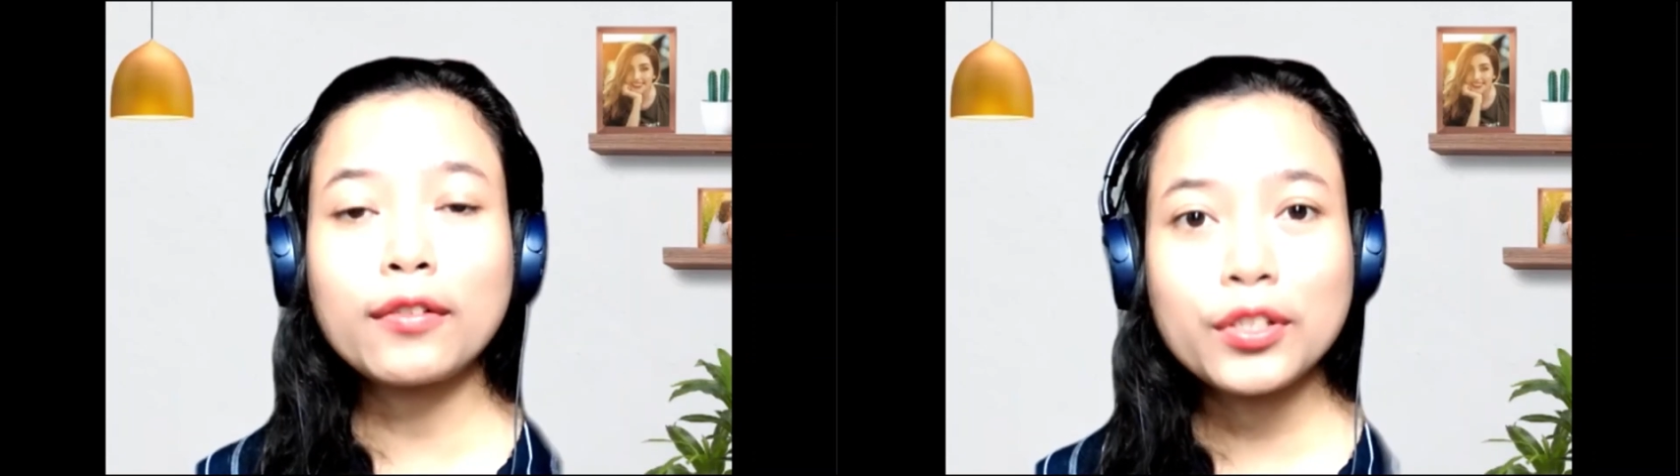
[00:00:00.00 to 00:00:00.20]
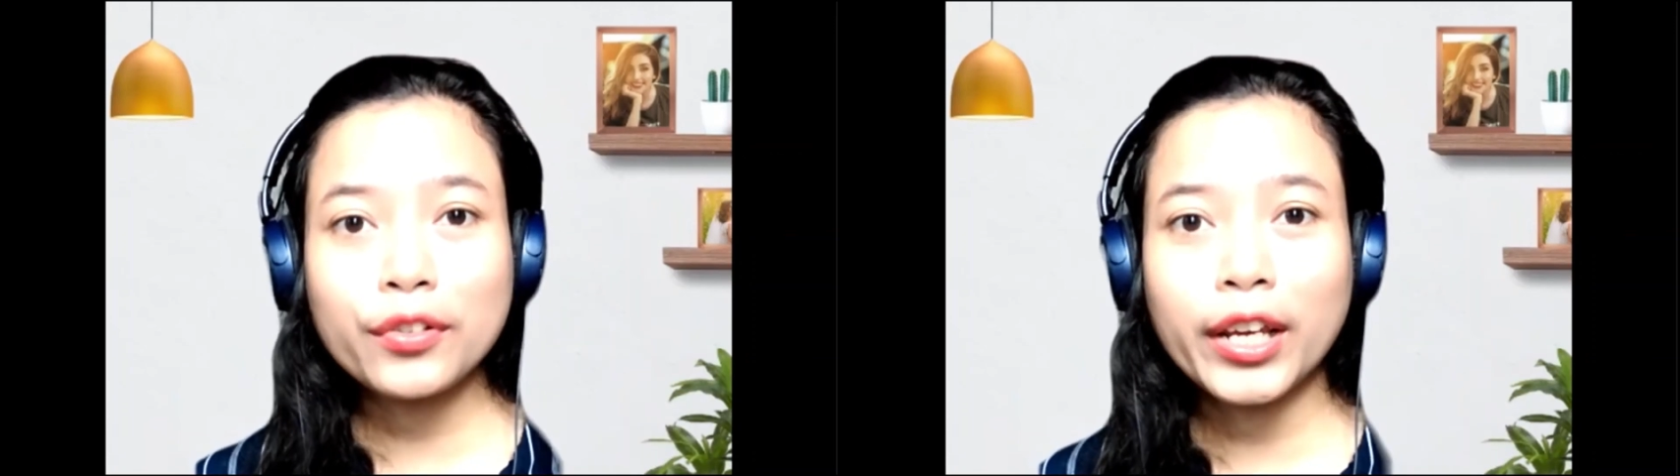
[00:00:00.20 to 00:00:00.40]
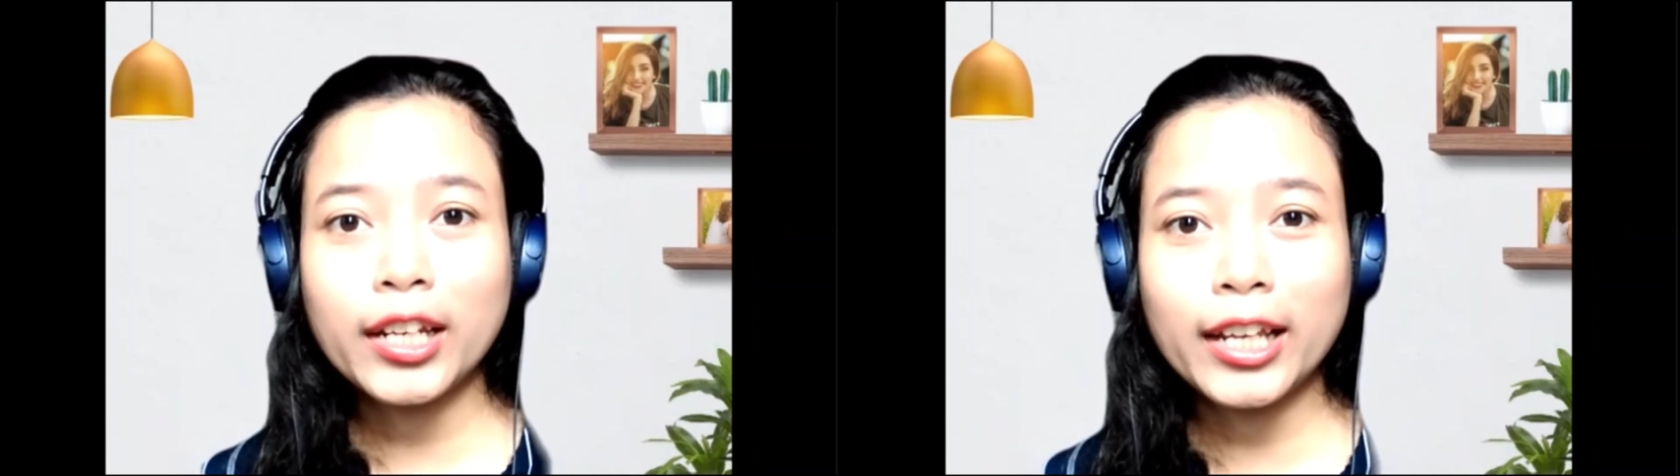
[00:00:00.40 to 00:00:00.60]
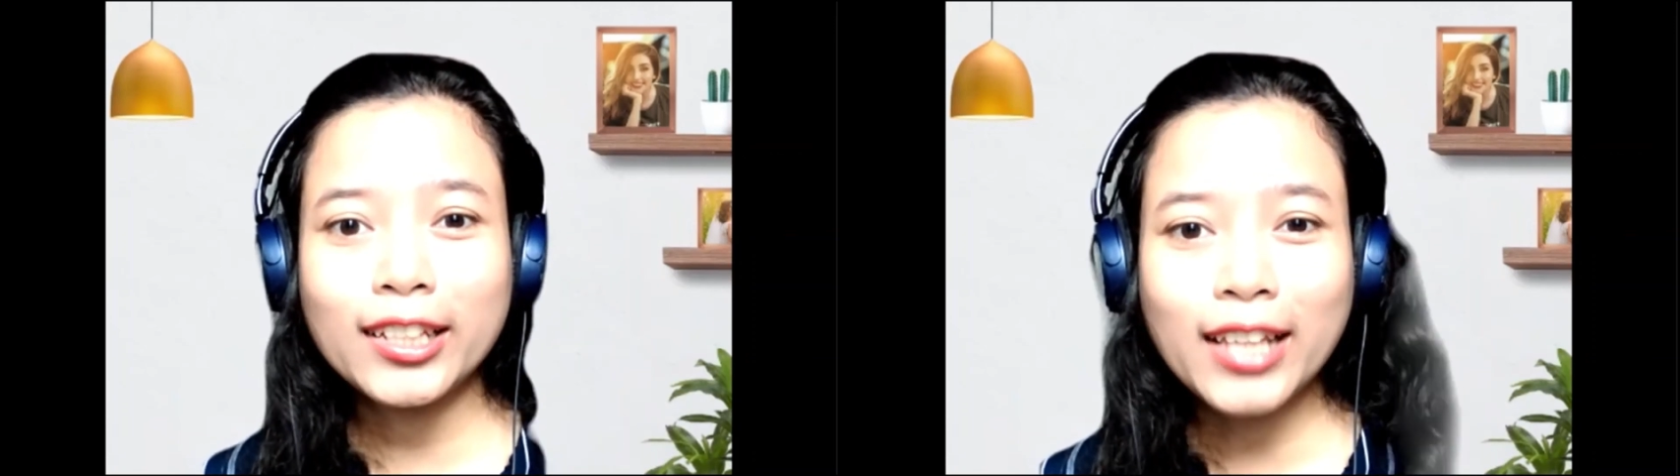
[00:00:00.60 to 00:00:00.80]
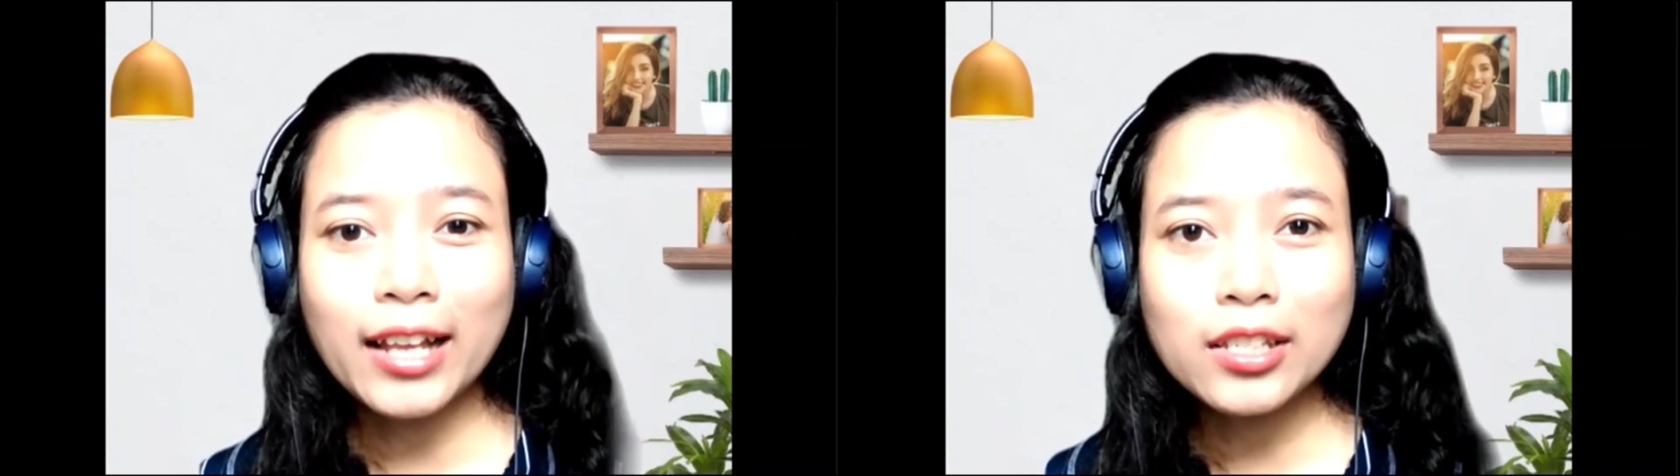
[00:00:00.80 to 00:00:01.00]
of strain in
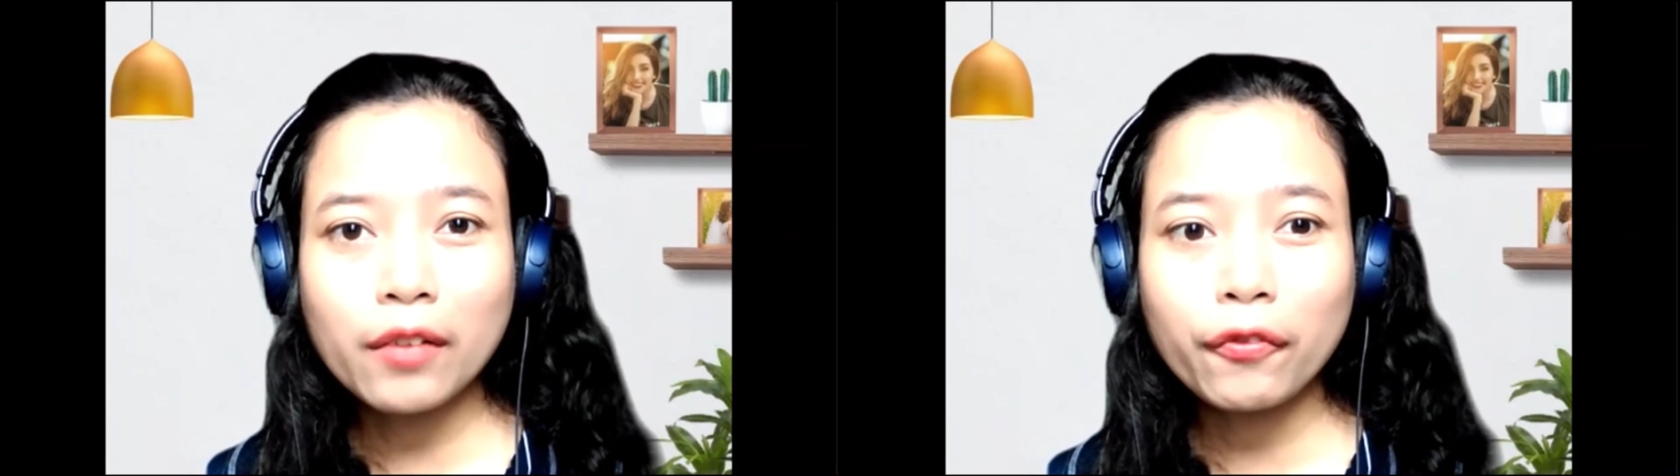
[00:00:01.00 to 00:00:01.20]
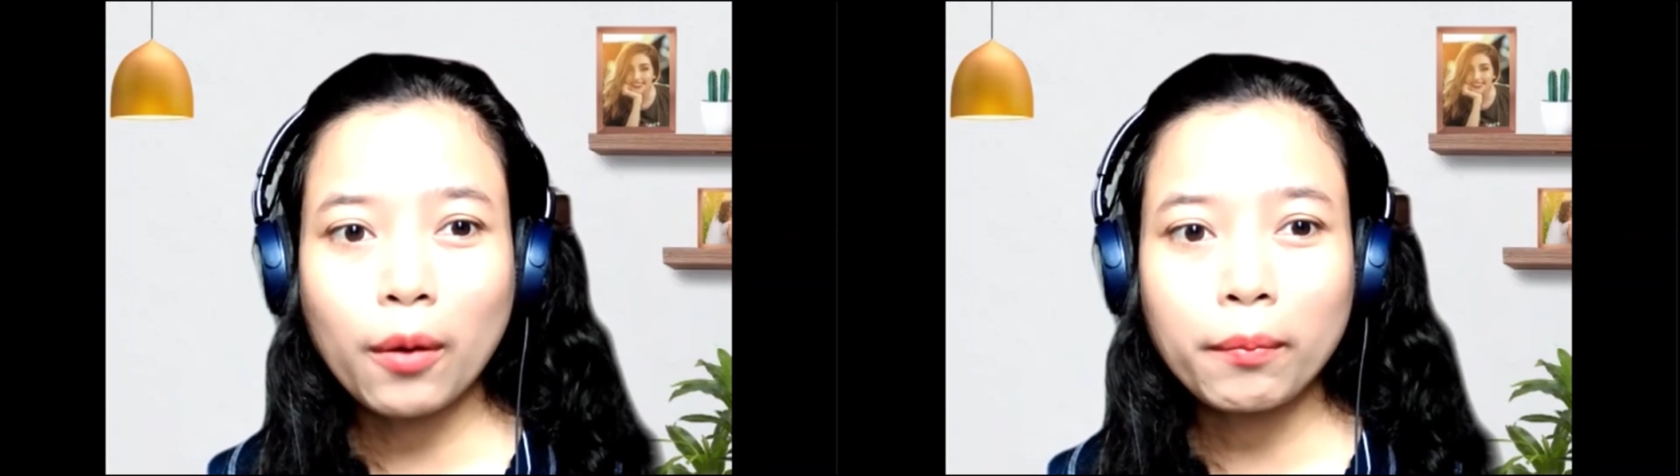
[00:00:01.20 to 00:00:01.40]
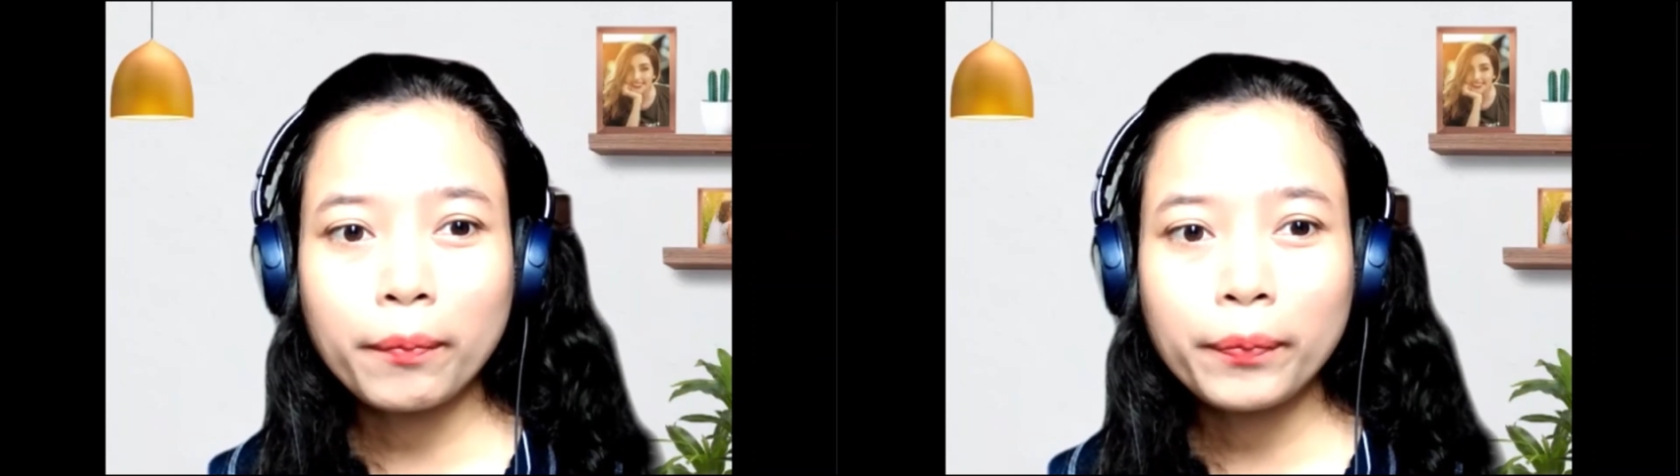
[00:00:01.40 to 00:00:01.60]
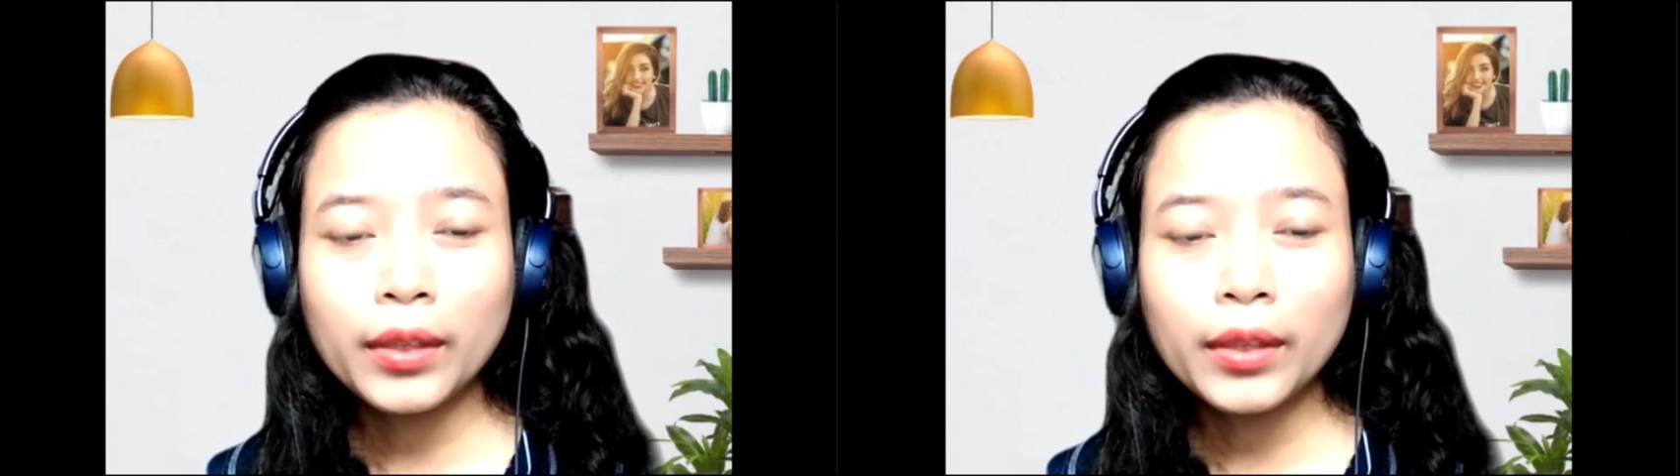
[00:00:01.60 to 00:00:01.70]
the tensor form.